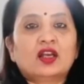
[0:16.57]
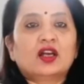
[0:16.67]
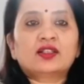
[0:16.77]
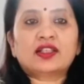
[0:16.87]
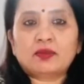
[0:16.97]

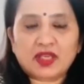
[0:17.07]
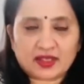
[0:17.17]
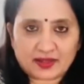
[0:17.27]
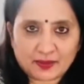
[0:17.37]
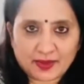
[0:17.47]

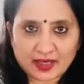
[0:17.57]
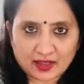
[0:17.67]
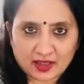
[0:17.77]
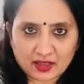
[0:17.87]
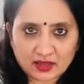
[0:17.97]
CBSE
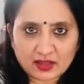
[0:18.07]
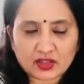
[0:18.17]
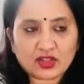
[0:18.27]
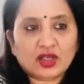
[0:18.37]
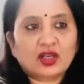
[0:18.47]

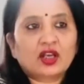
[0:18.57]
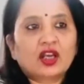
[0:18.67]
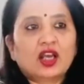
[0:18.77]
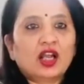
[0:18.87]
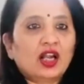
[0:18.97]
practicals,
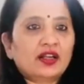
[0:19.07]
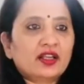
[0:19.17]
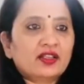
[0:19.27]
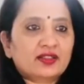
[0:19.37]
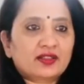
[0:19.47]
and
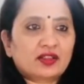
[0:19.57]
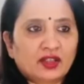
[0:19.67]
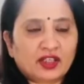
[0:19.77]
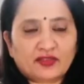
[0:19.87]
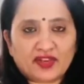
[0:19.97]
it
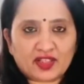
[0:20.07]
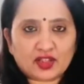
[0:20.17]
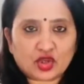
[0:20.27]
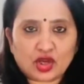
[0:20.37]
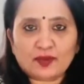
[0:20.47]

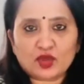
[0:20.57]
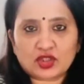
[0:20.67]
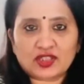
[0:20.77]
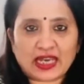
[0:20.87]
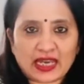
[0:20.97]
fetches
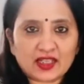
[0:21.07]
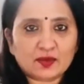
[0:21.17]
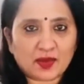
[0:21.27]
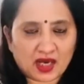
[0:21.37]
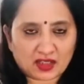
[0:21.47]
almost 8
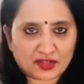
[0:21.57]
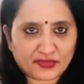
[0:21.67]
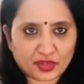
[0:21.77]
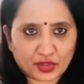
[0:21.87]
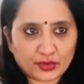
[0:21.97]
marks
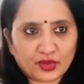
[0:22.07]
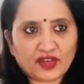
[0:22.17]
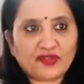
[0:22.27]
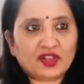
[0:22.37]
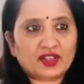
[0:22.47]
for you
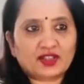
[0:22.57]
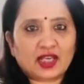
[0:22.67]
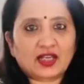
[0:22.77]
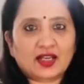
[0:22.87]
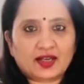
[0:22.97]
if it is
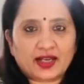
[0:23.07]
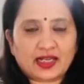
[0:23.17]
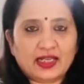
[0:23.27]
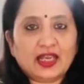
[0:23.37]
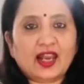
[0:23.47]
done
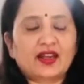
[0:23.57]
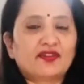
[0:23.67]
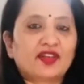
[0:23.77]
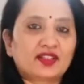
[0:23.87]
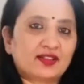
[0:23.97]
correctly and if
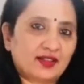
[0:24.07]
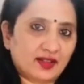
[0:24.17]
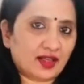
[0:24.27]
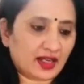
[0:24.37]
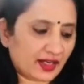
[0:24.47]
it is written
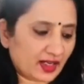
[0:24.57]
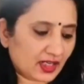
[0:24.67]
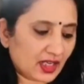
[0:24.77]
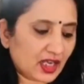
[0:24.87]
correctly.